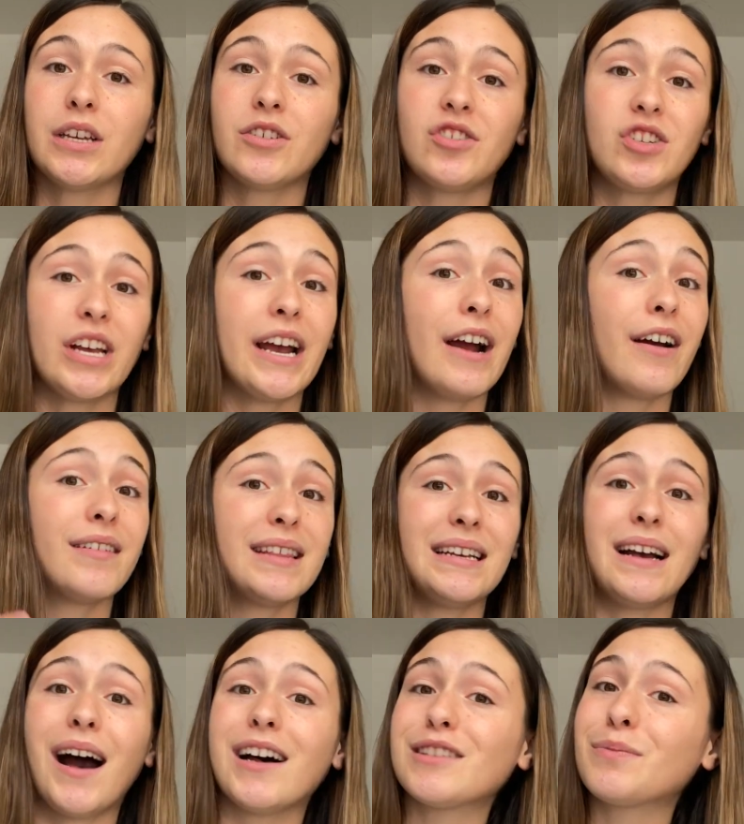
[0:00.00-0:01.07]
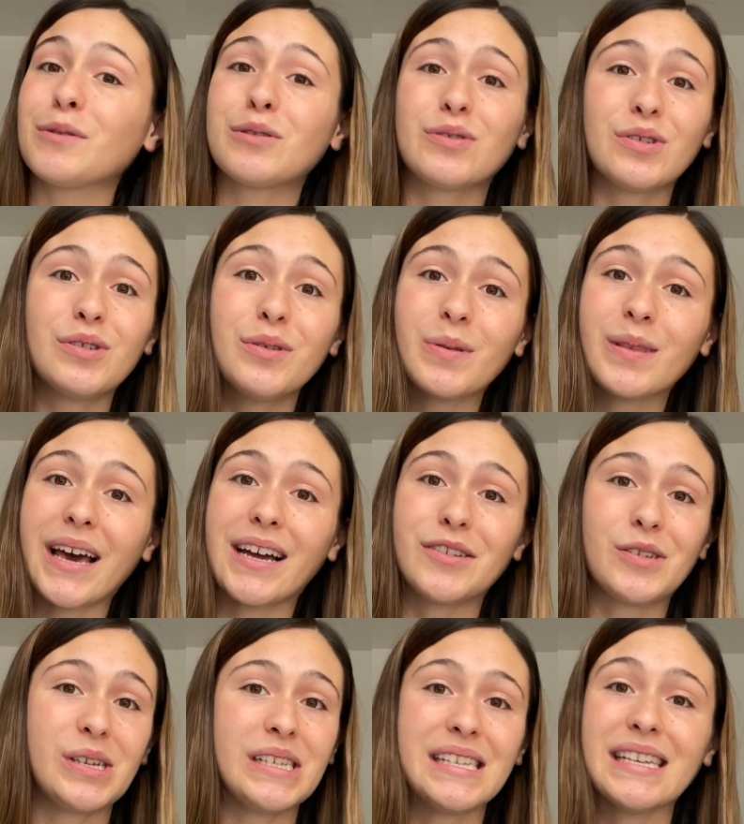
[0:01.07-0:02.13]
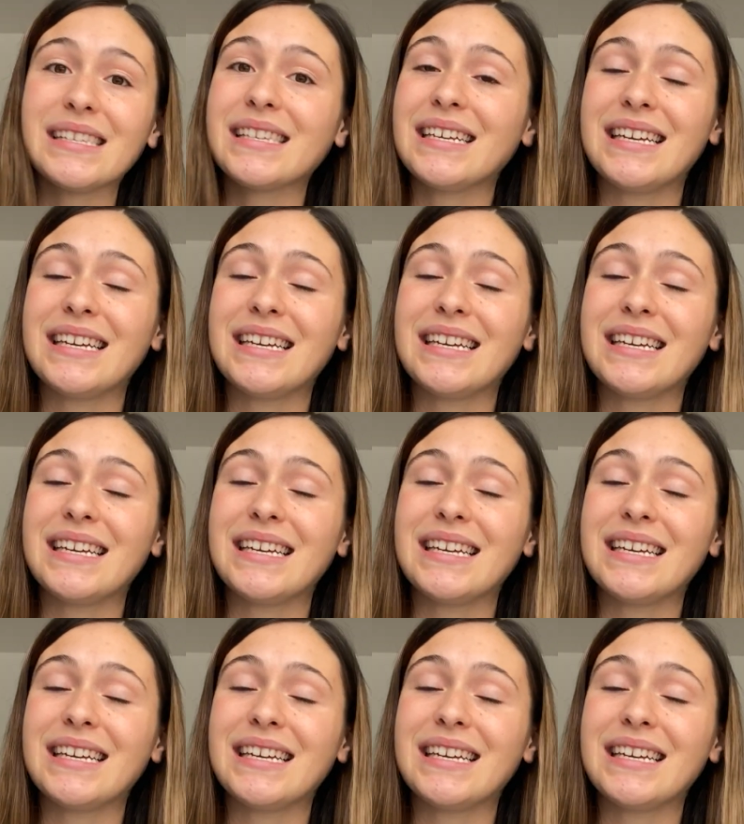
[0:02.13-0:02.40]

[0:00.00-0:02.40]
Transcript: share the gospel truth that Jesus,